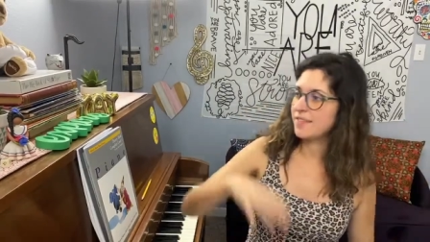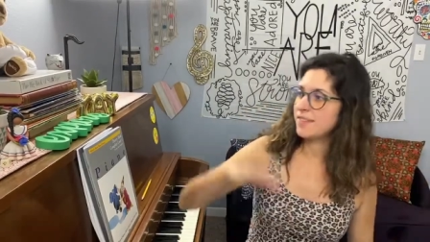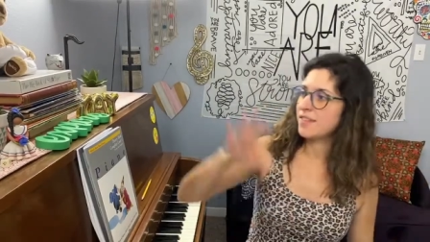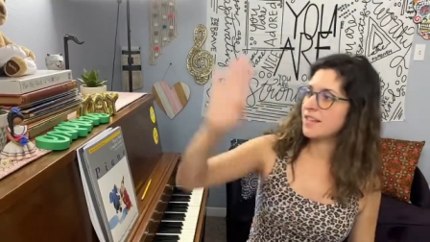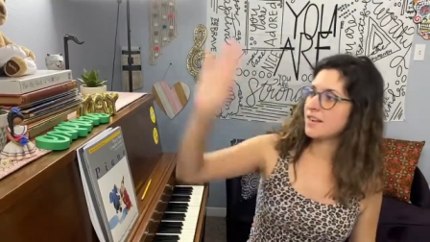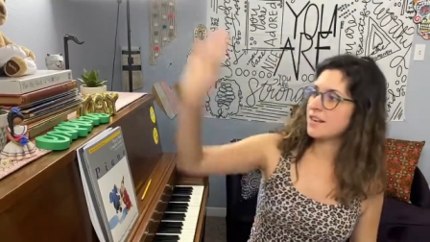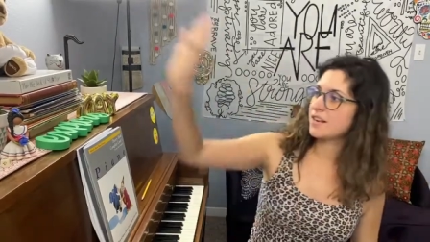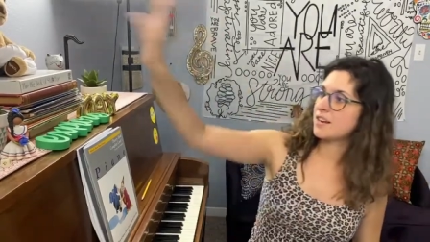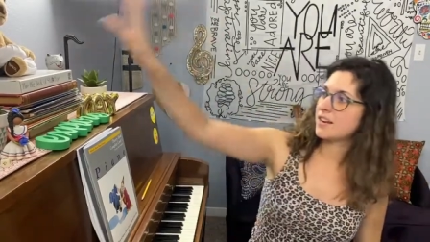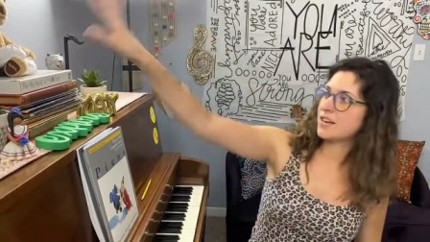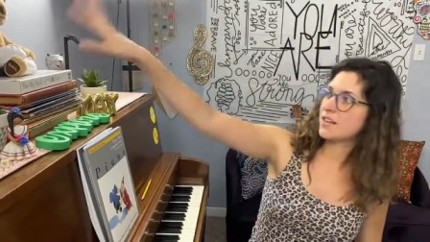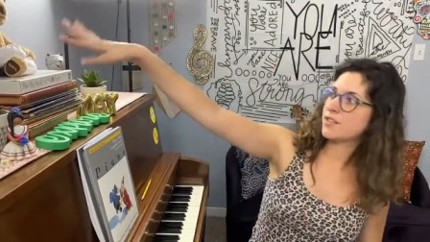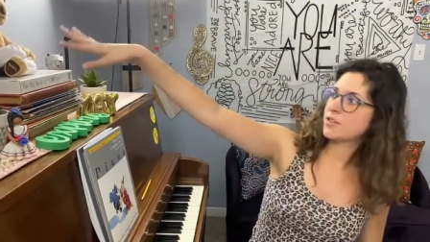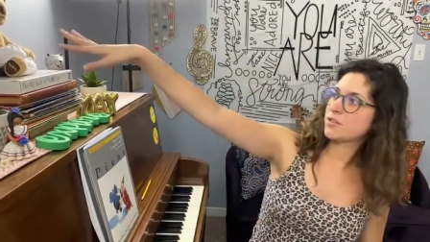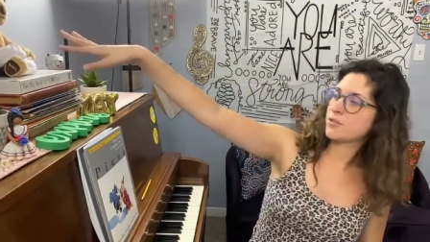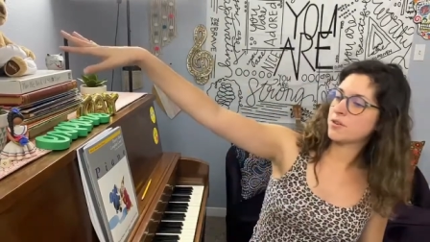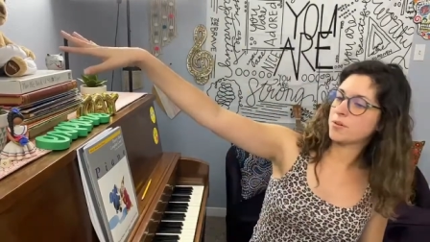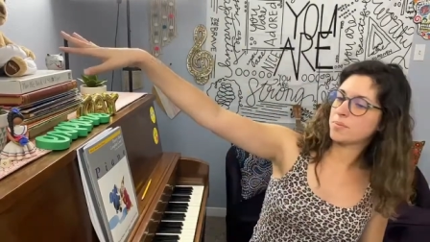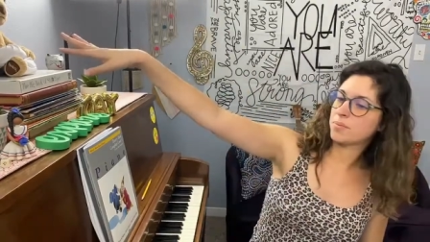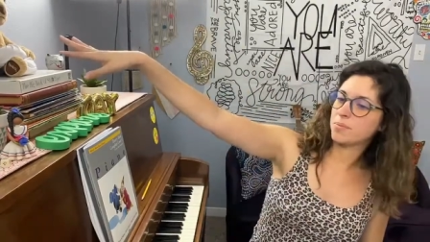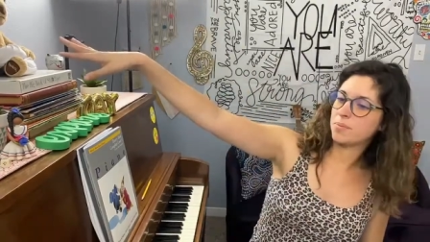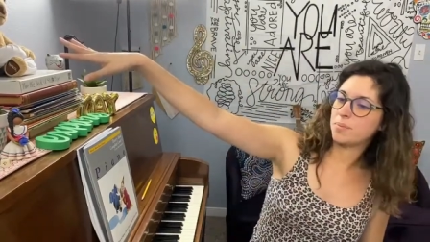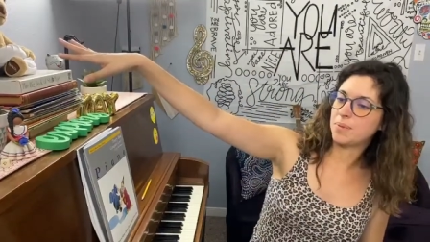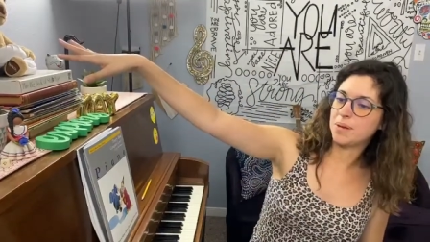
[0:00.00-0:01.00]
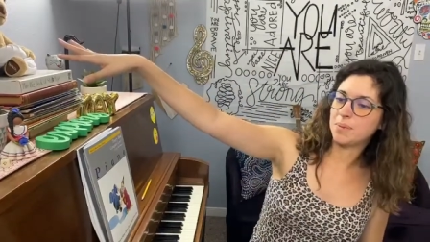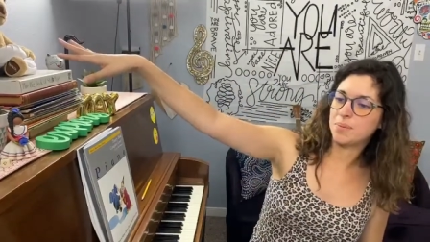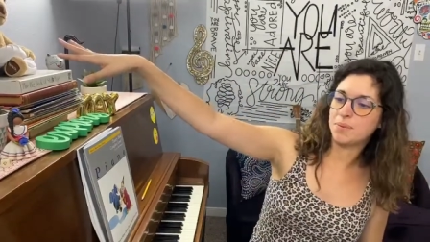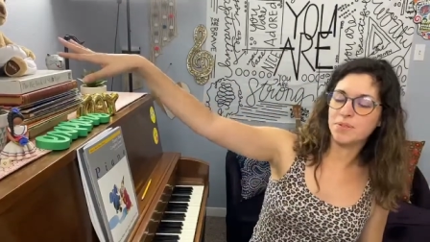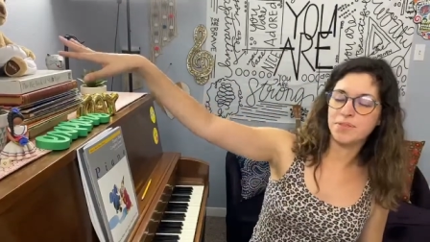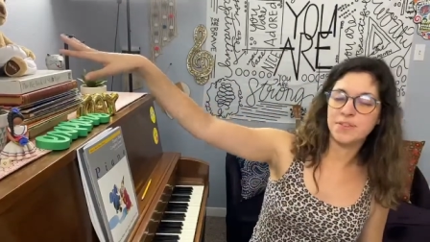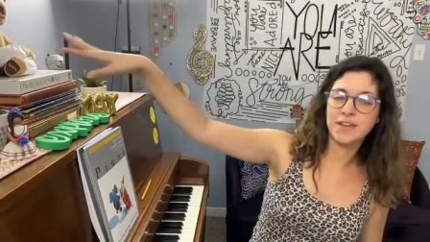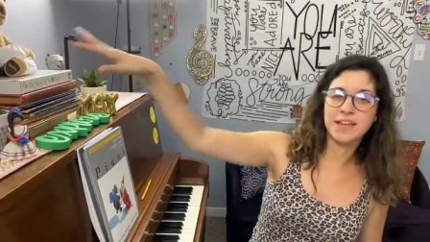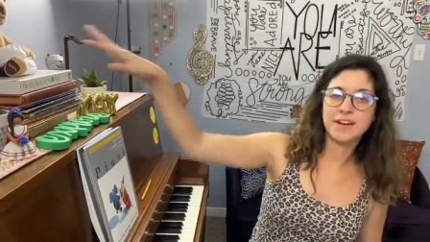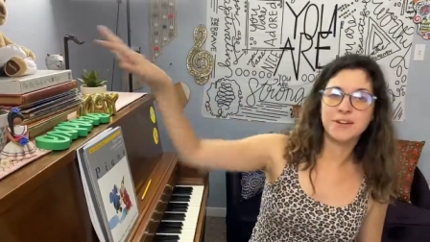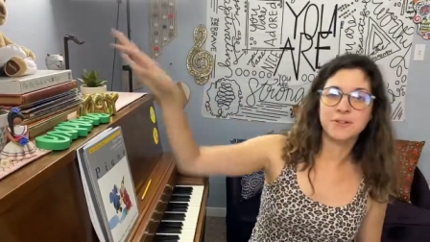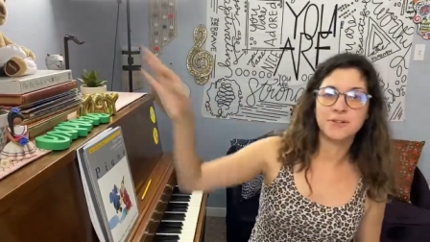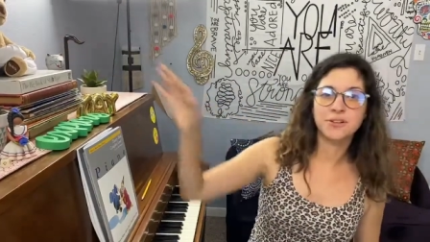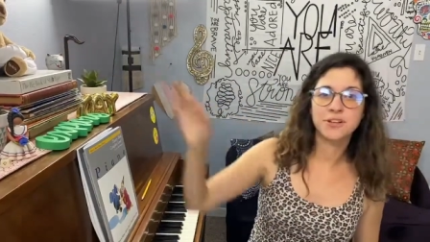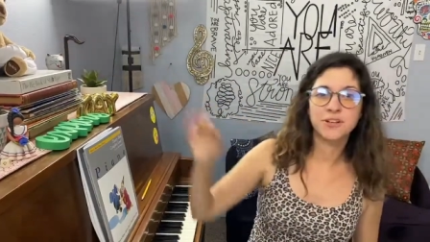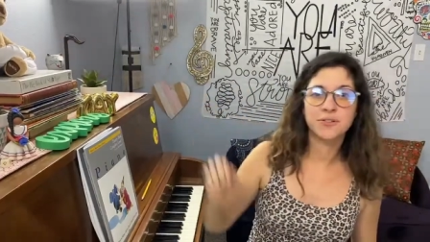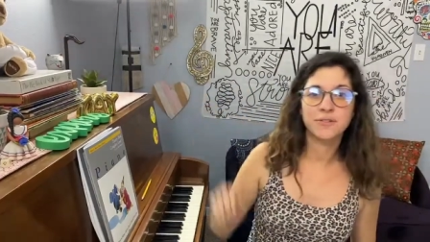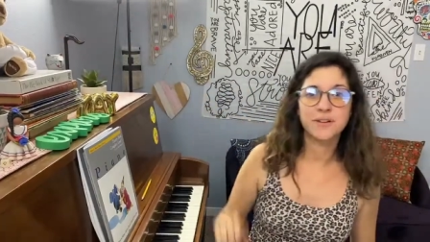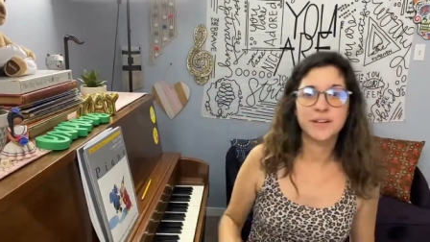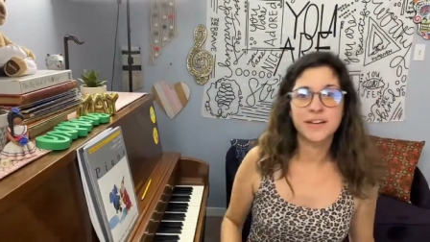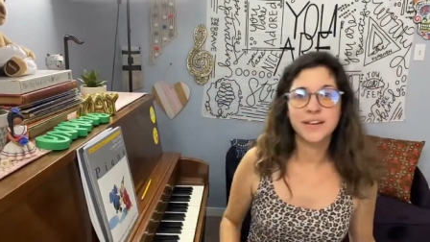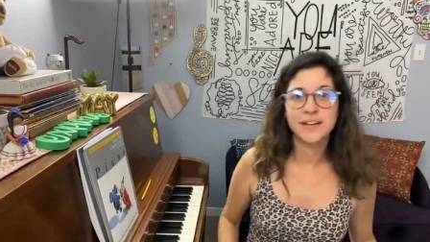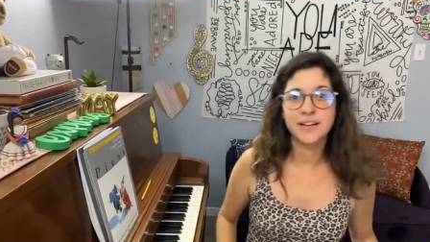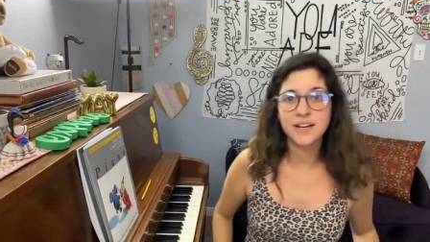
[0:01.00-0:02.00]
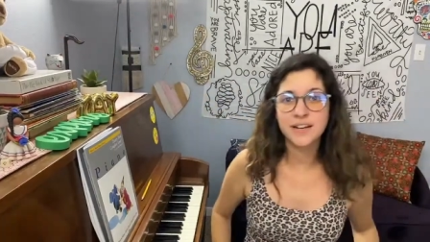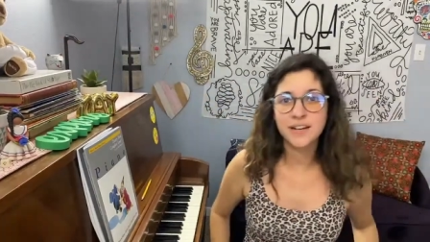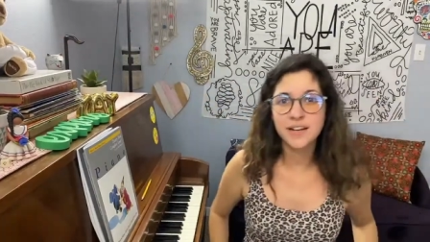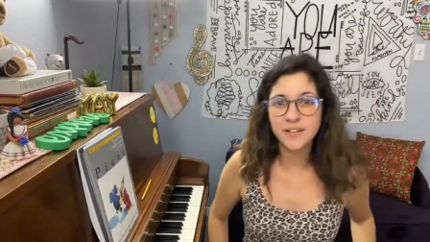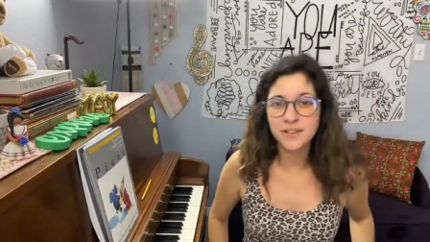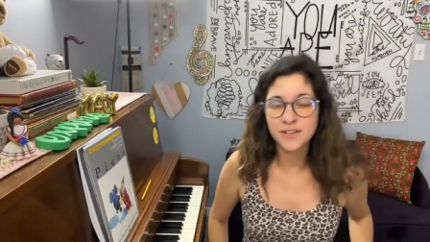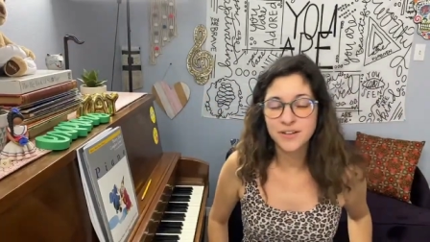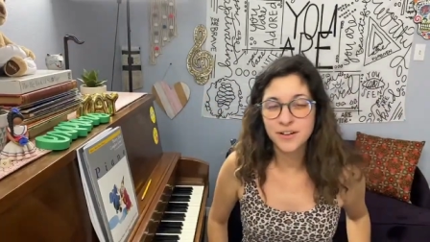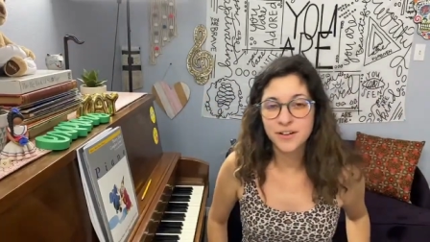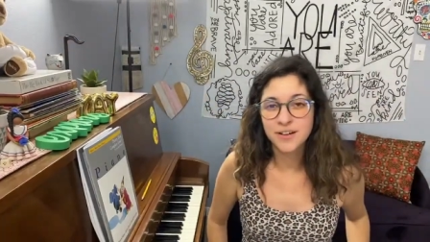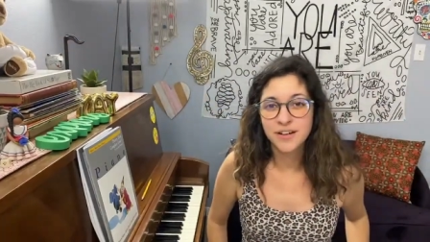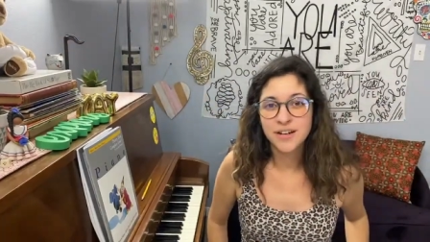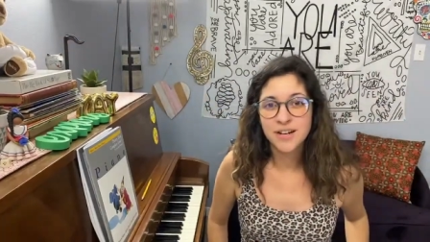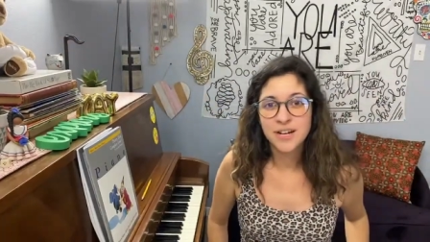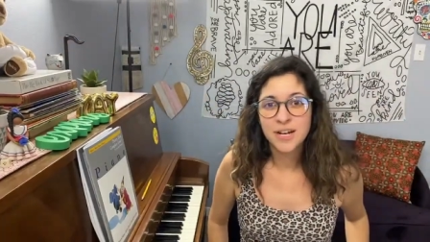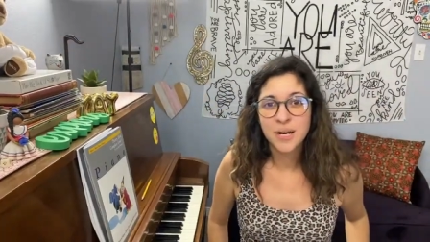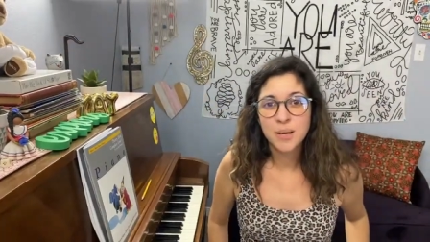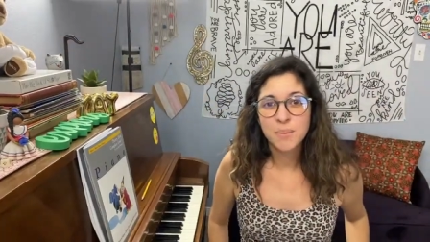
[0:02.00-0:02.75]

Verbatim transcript: and then another group of people, they don't agree on another.